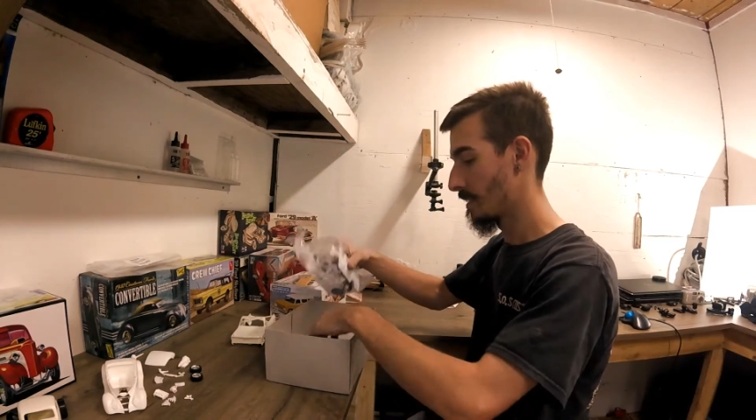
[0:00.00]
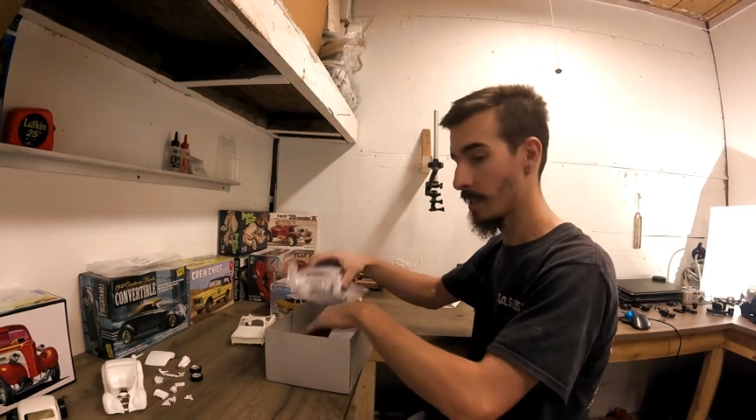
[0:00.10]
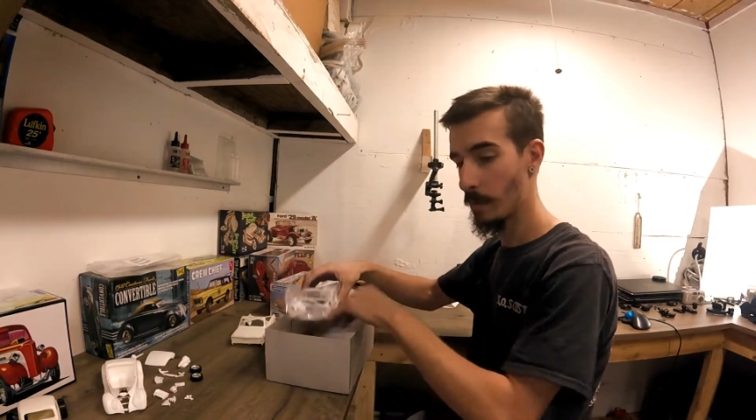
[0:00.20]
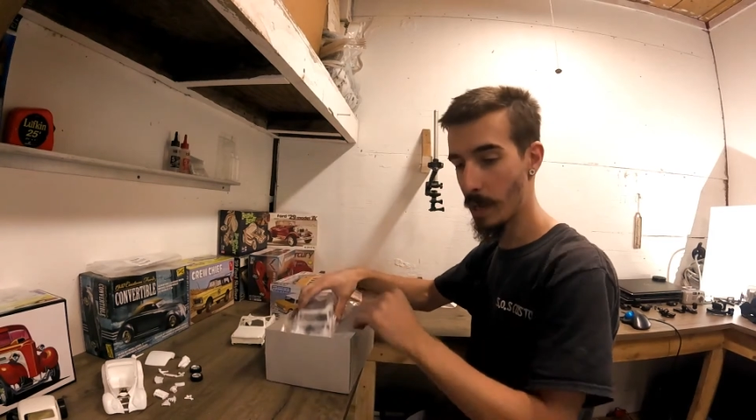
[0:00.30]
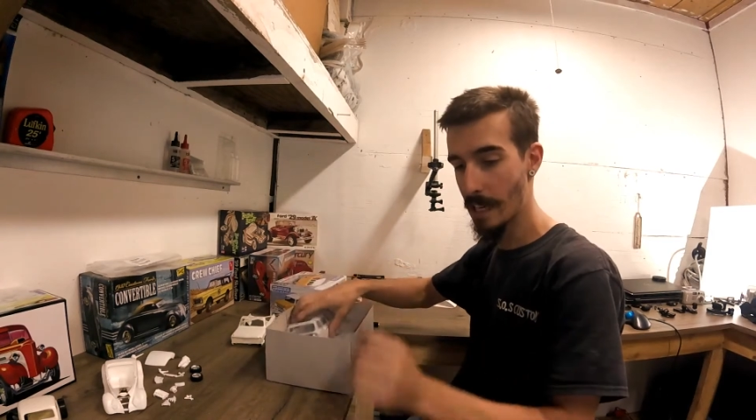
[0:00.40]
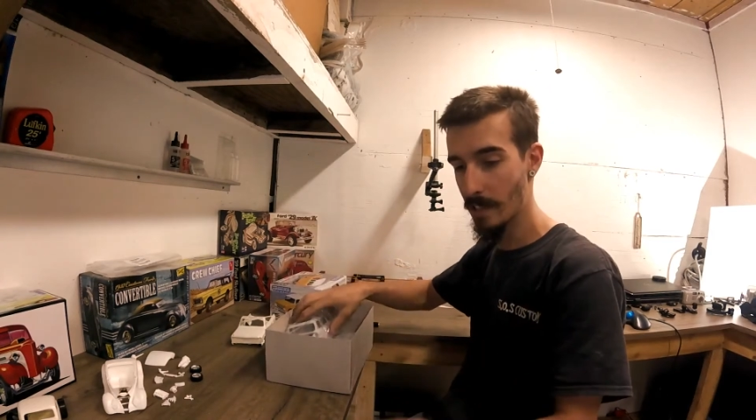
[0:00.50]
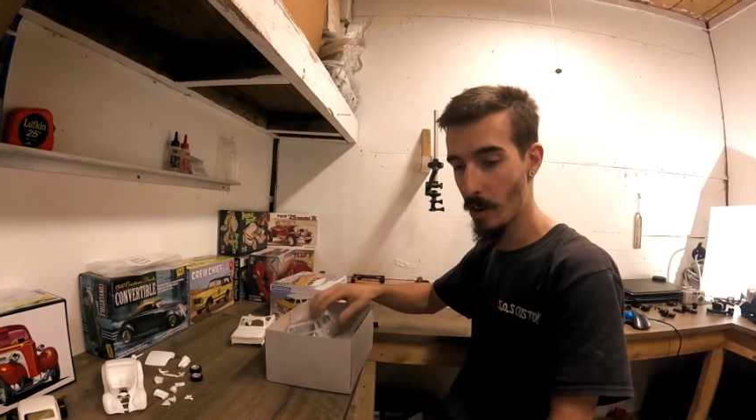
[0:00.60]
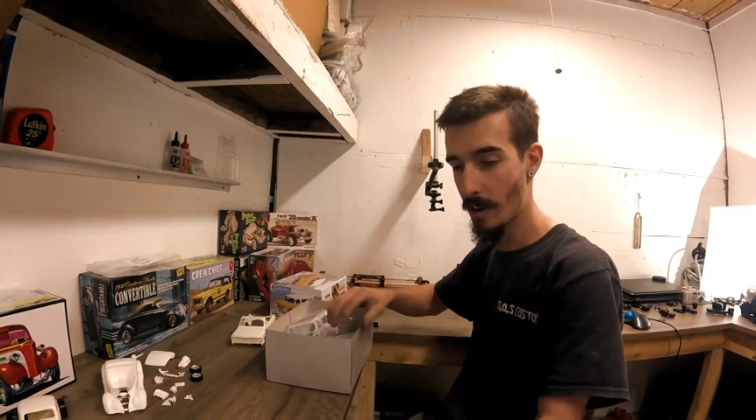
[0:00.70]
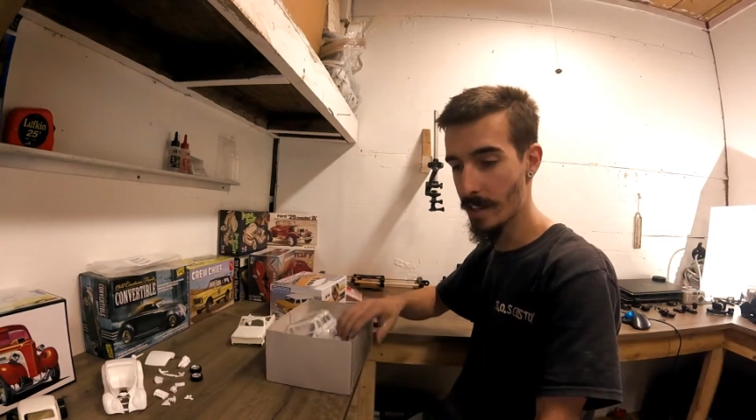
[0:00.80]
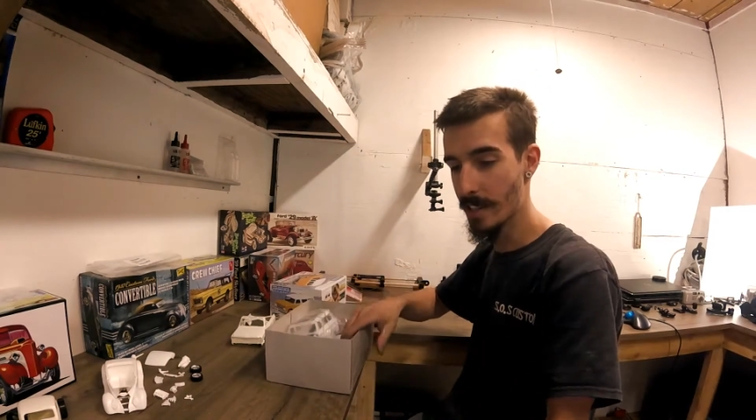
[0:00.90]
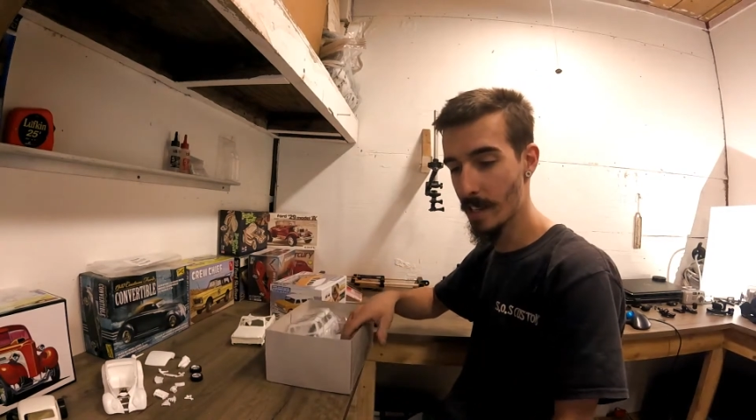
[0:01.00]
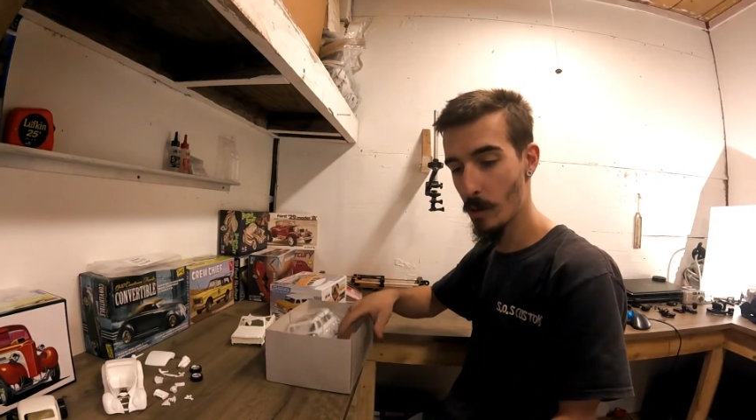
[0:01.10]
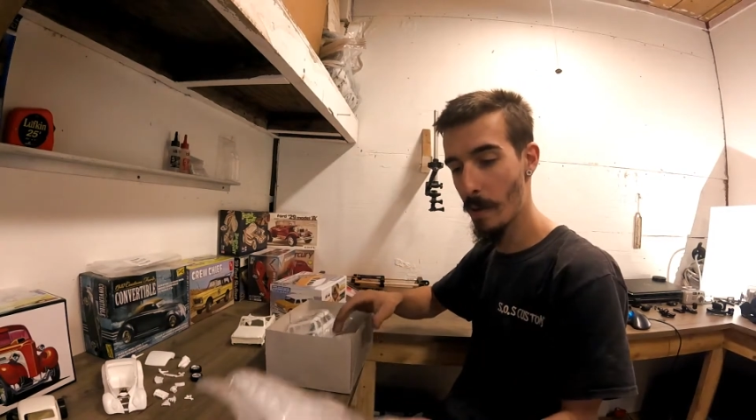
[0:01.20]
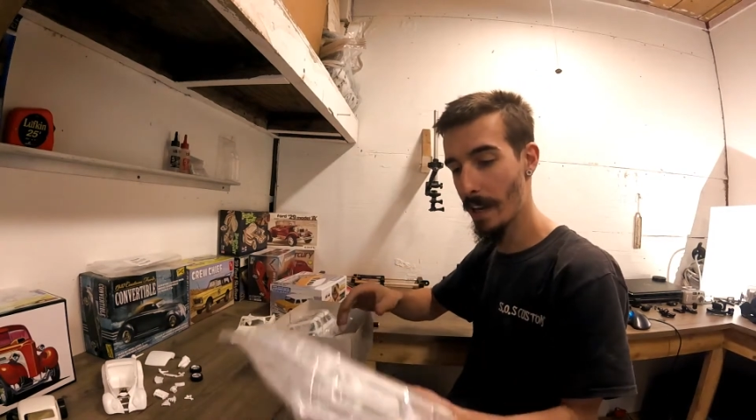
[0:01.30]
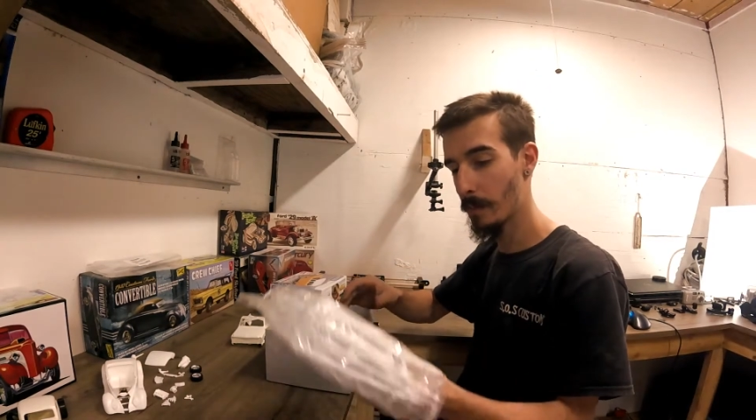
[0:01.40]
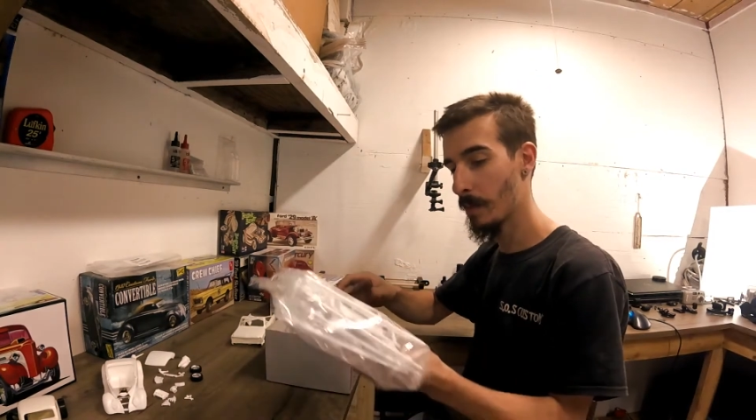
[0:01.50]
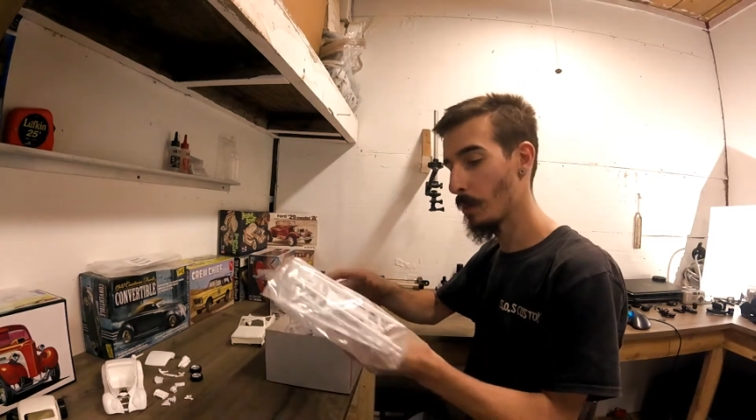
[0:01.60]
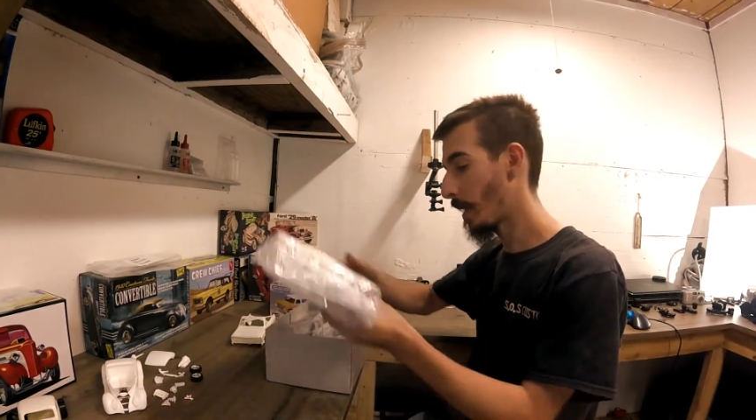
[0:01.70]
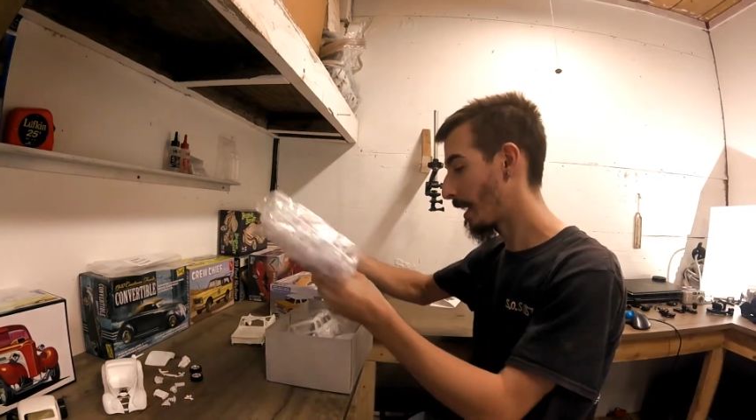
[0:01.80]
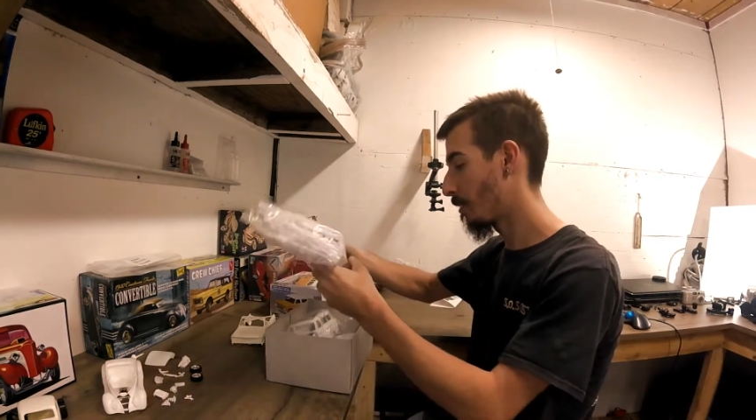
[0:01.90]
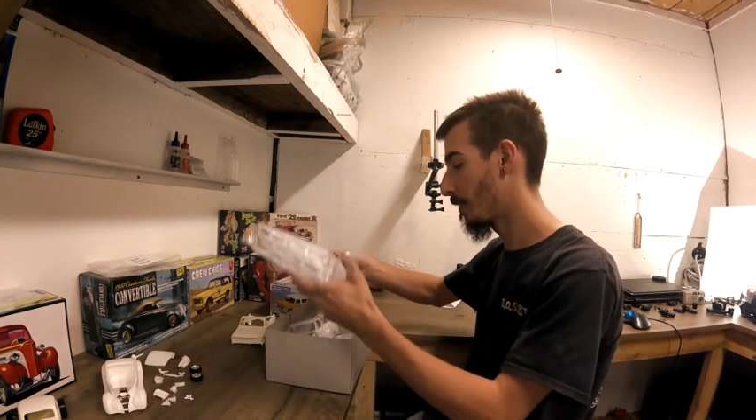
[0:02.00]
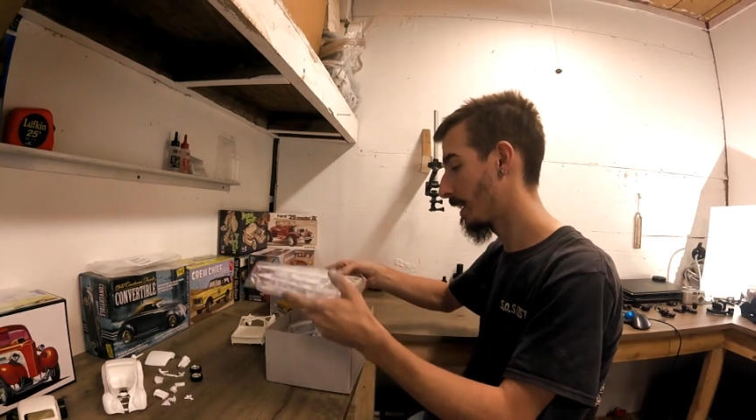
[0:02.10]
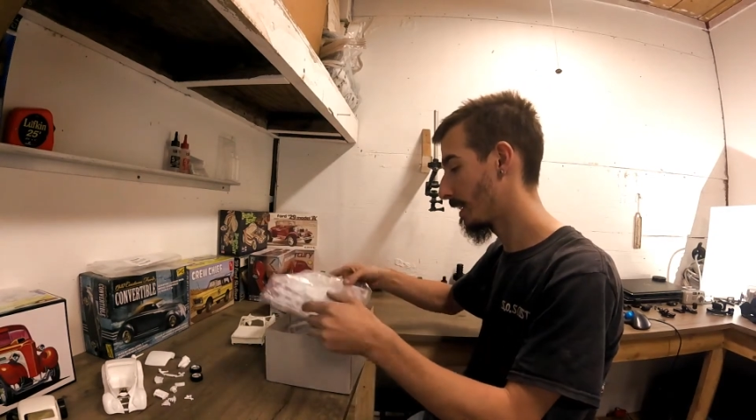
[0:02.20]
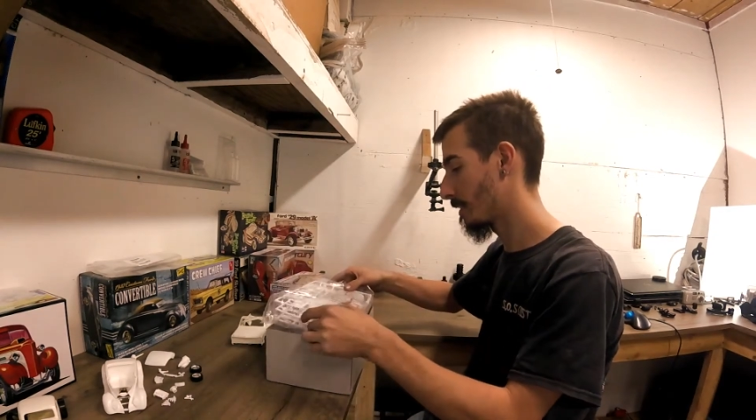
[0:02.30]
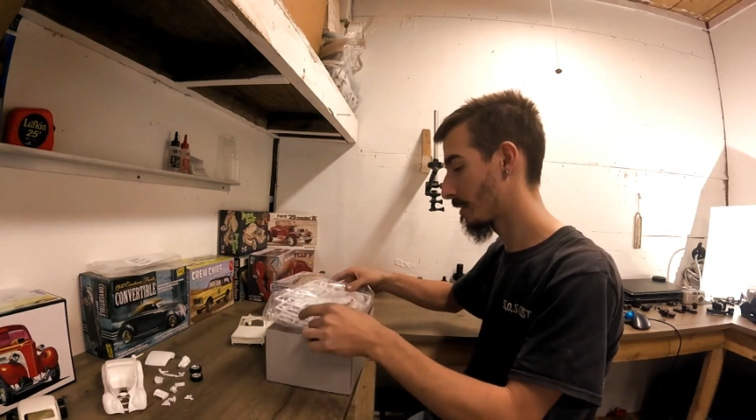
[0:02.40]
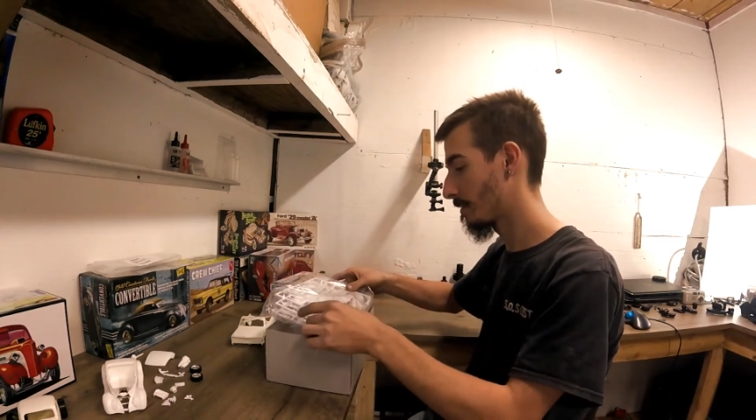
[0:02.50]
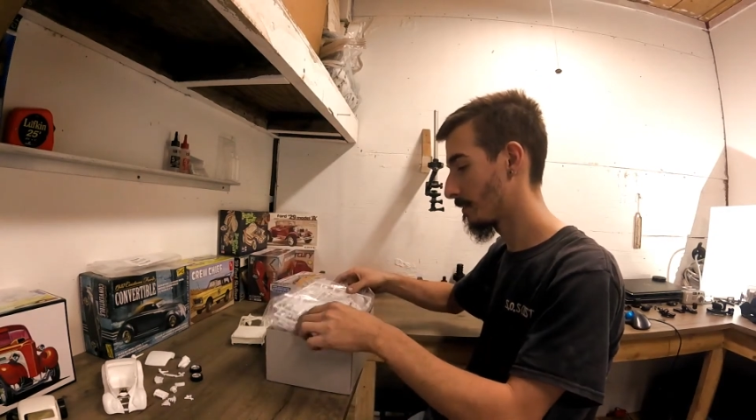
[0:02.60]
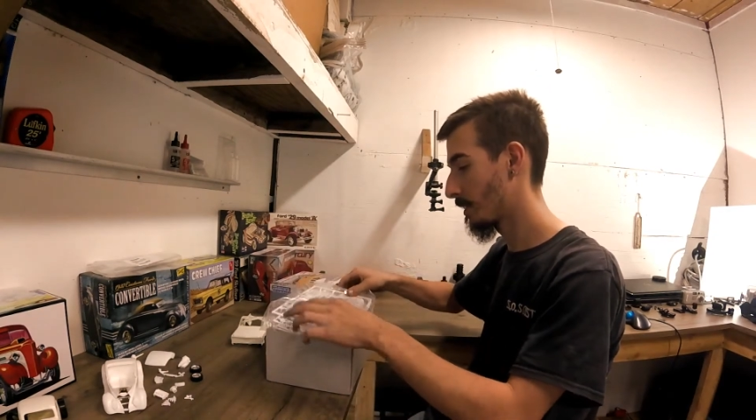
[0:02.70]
Some guys I already see are making them into panel vans,